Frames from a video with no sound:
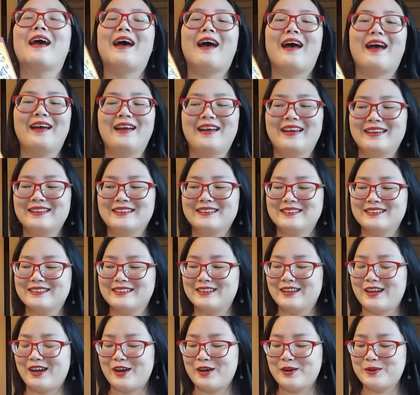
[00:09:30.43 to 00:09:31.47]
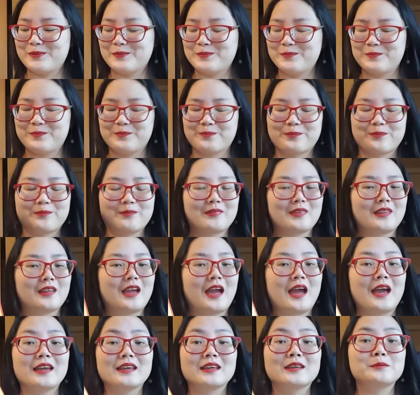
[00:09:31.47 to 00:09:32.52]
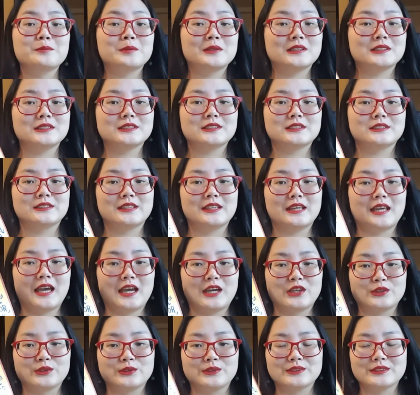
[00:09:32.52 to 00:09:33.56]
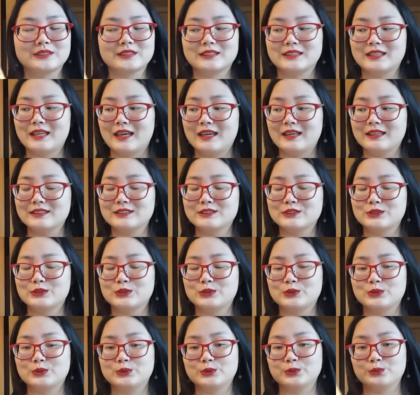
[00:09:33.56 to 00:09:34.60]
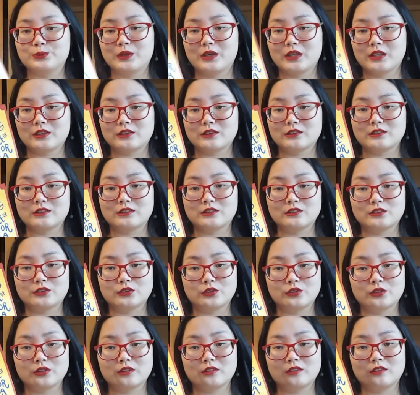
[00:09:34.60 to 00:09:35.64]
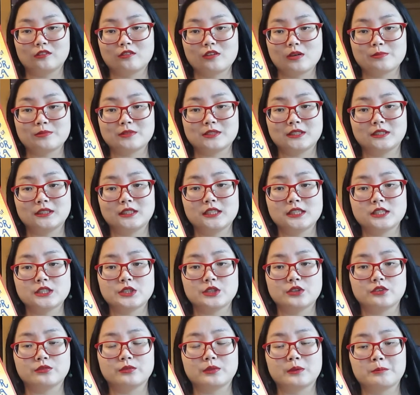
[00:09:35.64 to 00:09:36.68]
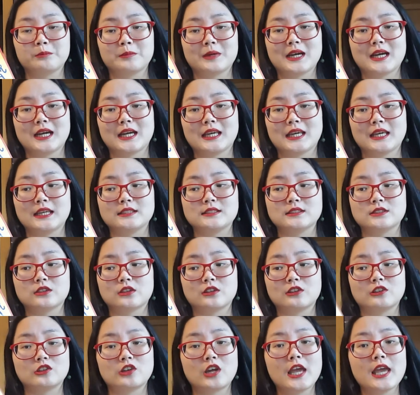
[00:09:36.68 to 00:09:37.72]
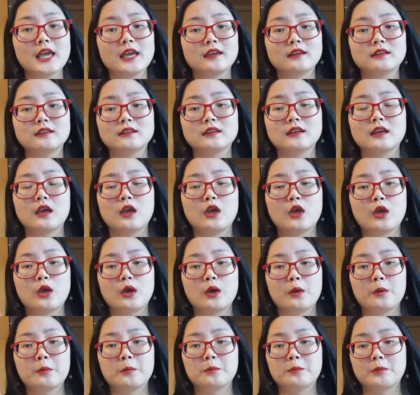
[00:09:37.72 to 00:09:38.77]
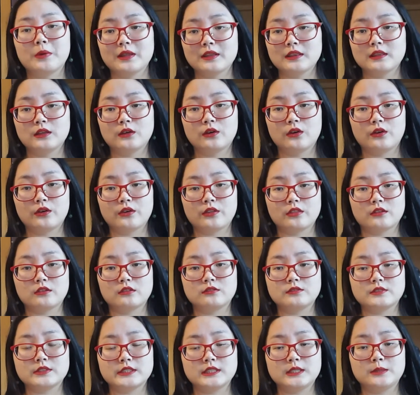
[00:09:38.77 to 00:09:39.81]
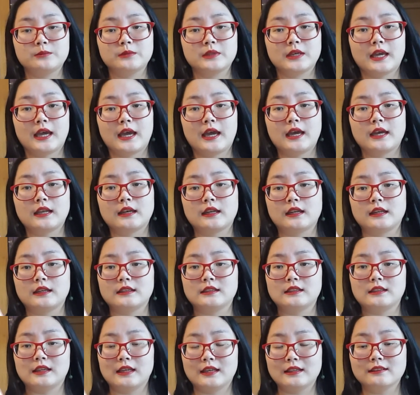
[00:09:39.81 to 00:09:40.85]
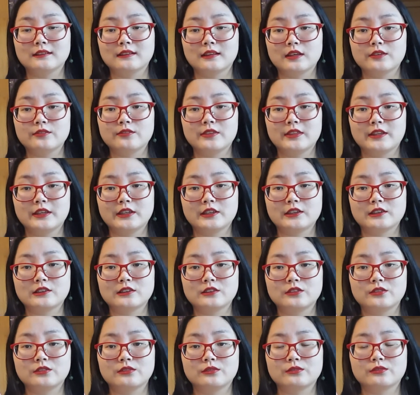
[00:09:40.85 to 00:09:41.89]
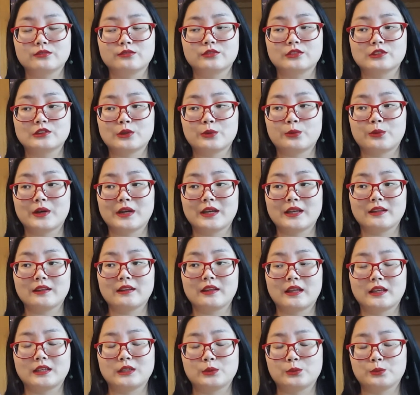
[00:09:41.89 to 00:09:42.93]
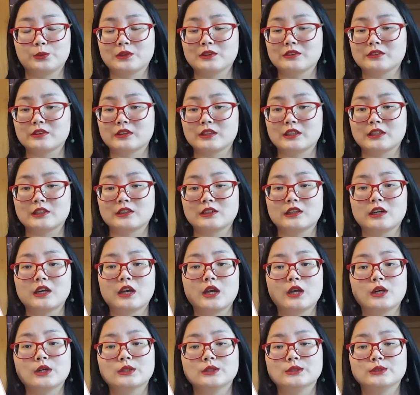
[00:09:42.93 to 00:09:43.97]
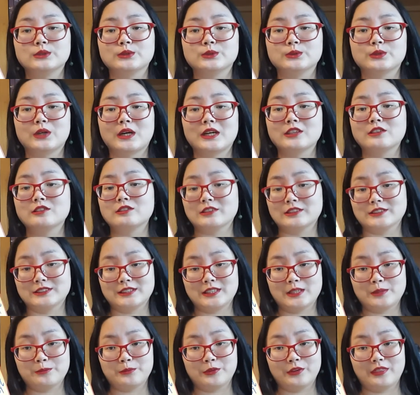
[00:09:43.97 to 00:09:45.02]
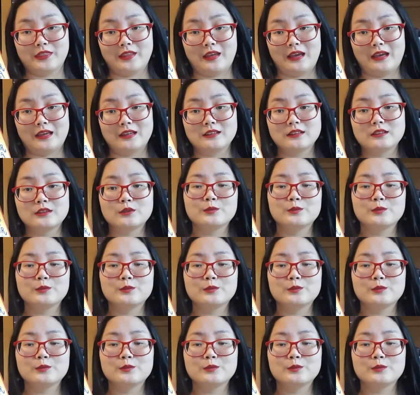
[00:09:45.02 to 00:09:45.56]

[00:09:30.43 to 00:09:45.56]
And um, I personally cannot attest to whether or not the representation of Mumbai is correct, but the author Vaseem Khan did live there for a while and he worked there, so I trust him on that.